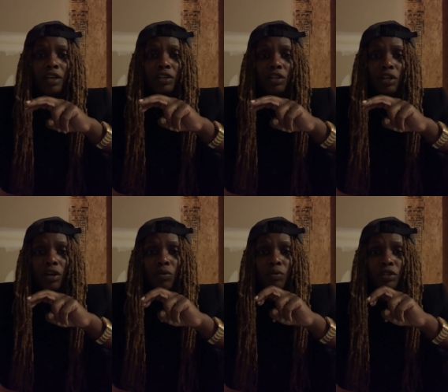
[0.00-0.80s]

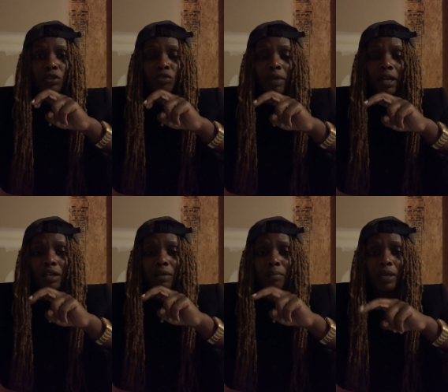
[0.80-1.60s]
when you make a
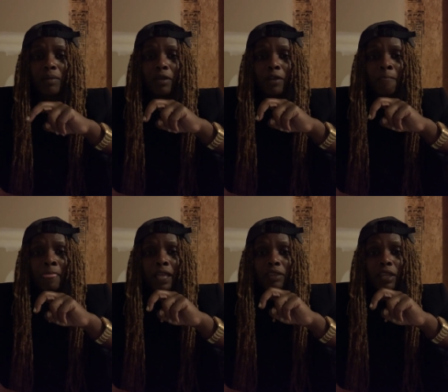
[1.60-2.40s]
commitment,
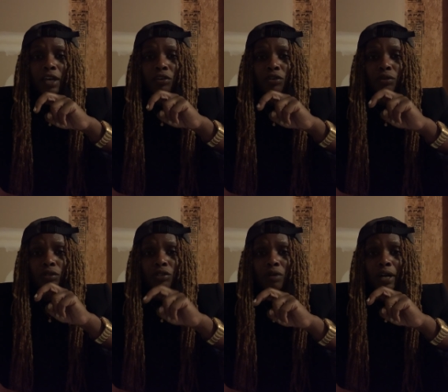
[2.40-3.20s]
that
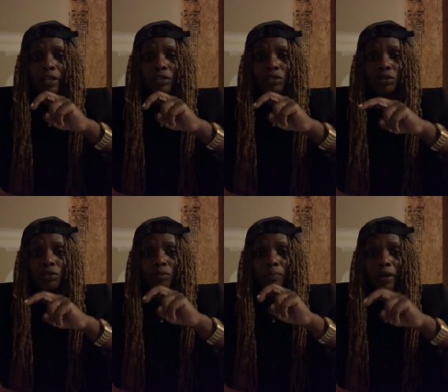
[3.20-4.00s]
you're trying
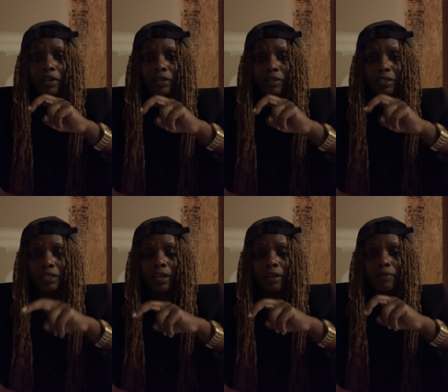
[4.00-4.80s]
to better
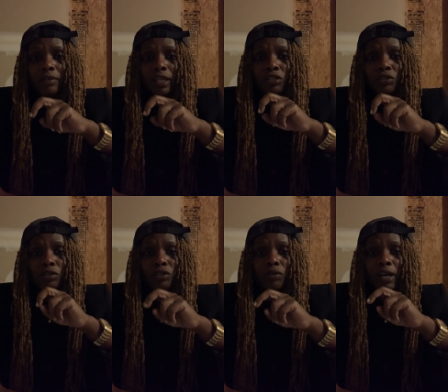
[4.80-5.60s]
yourself, that
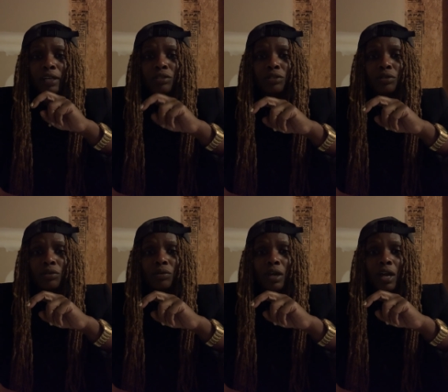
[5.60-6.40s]
you're trying
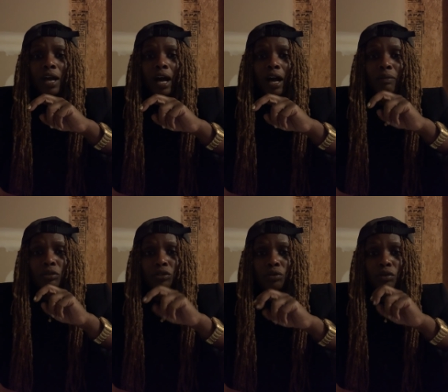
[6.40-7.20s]
to
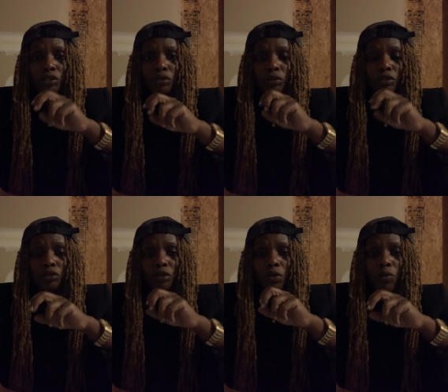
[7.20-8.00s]
truly, truly,
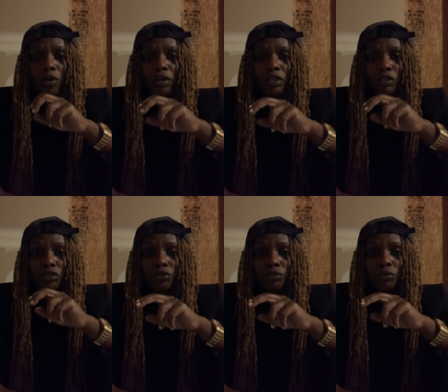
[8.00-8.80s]
truly walk in a
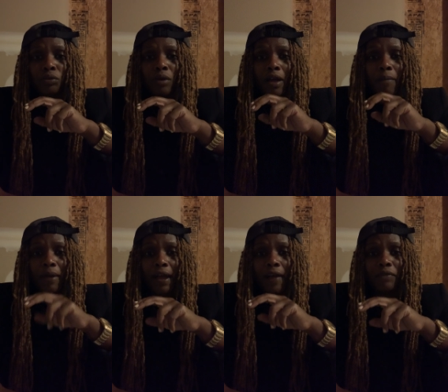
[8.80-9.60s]
true
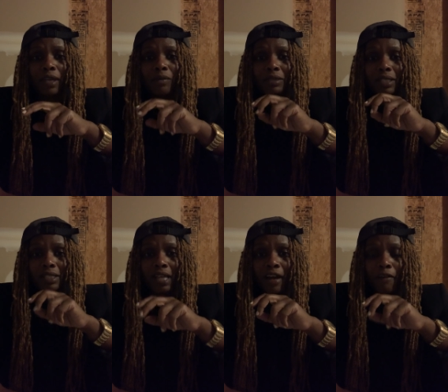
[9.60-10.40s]
path that was
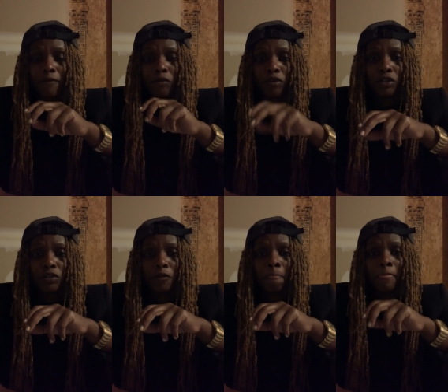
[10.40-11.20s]
designed for
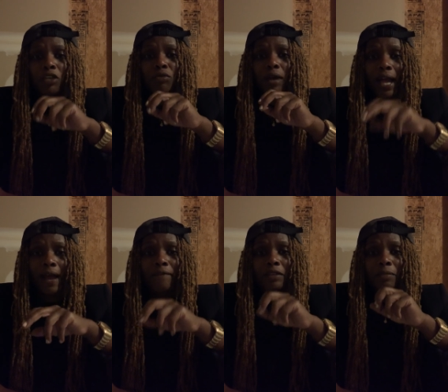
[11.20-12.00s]
you. You
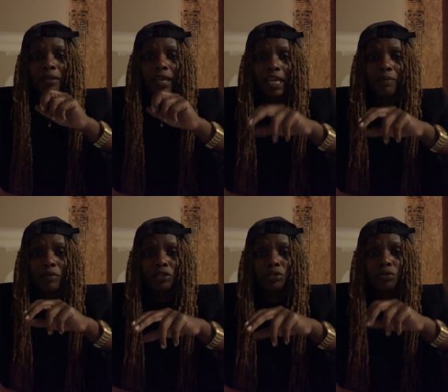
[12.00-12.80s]
have to be
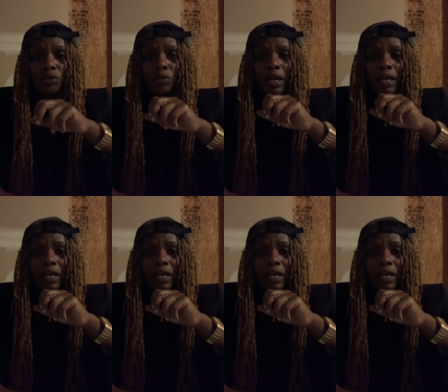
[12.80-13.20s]
able to